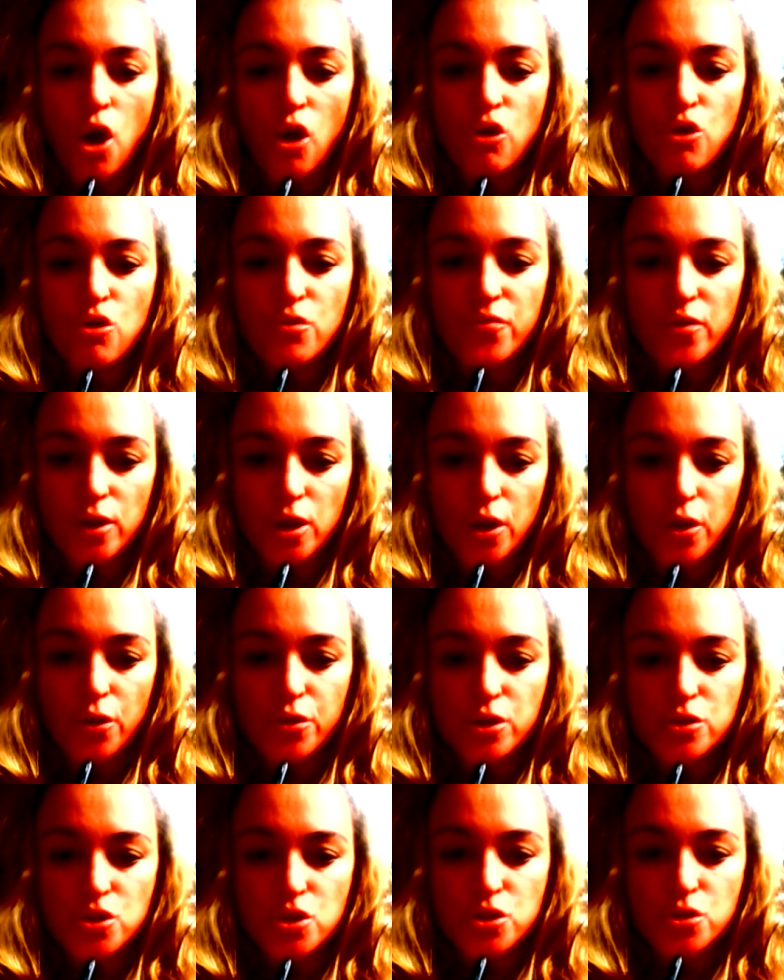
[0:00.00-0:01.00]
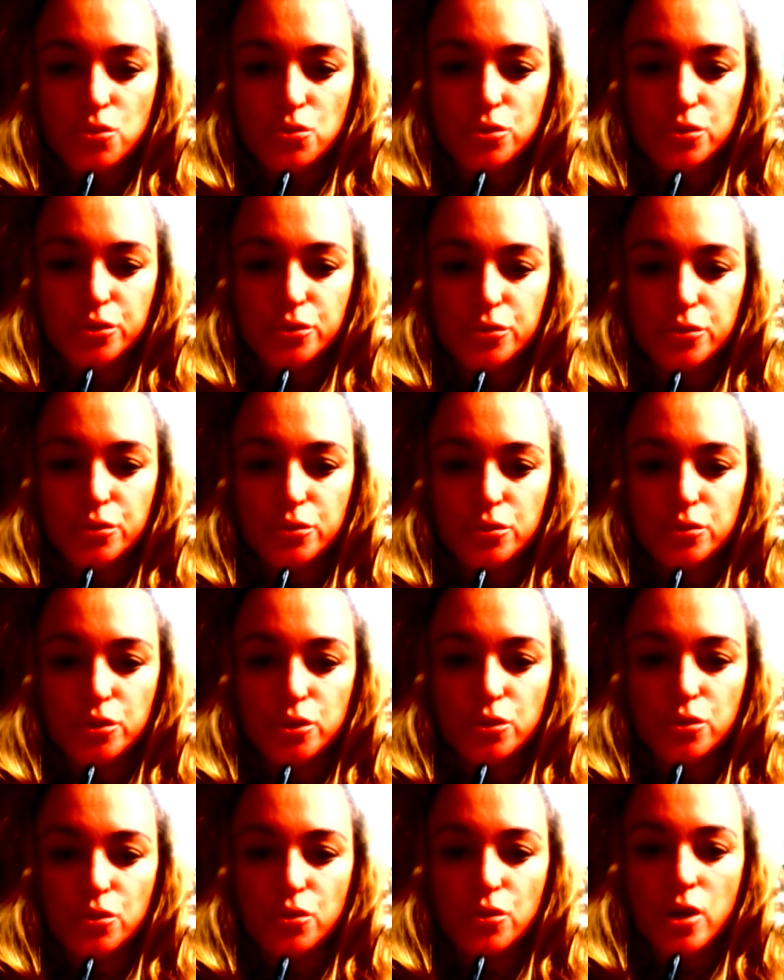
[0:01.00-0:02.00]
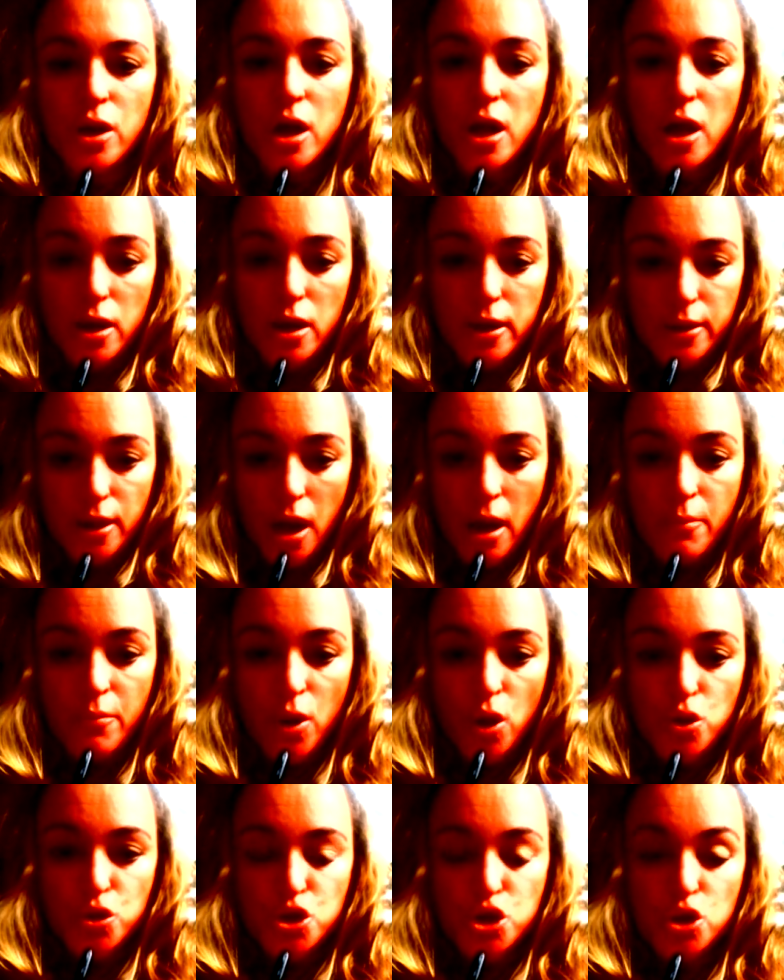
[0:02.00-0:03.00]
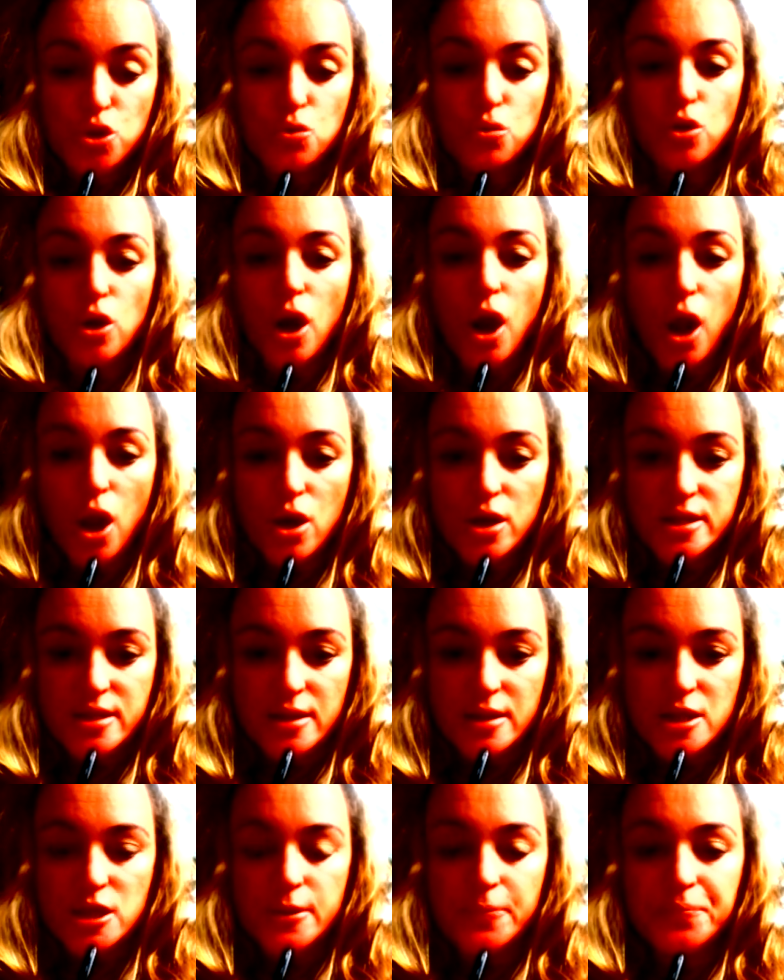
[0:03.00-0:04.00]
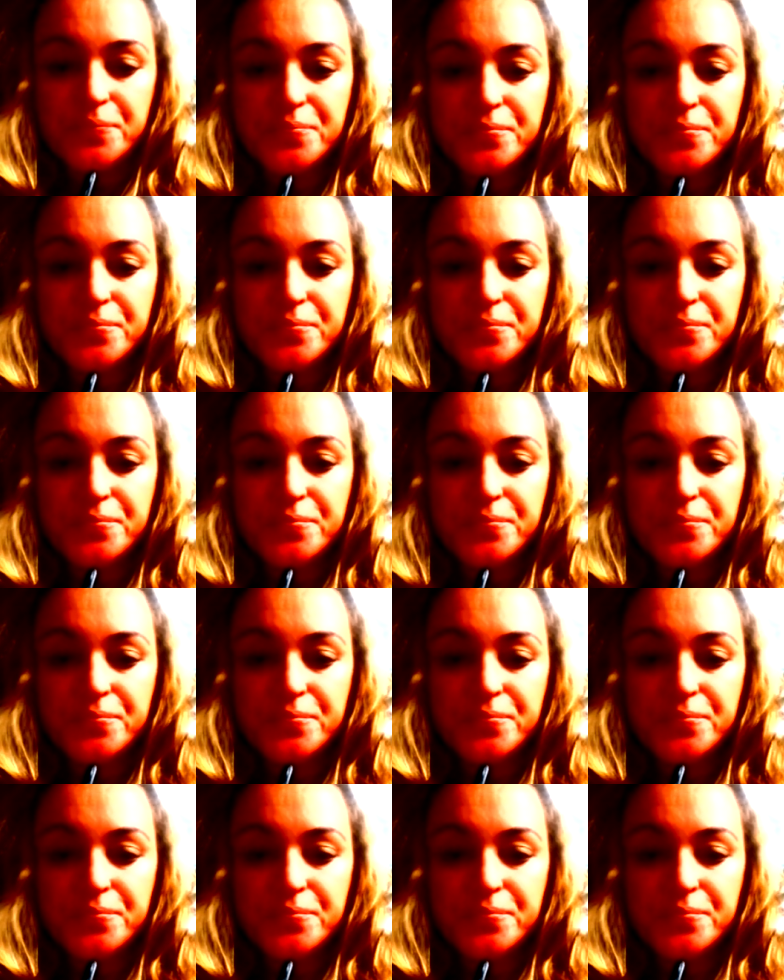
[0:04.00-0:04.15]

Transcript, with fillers: overload and sort through your emotional closets.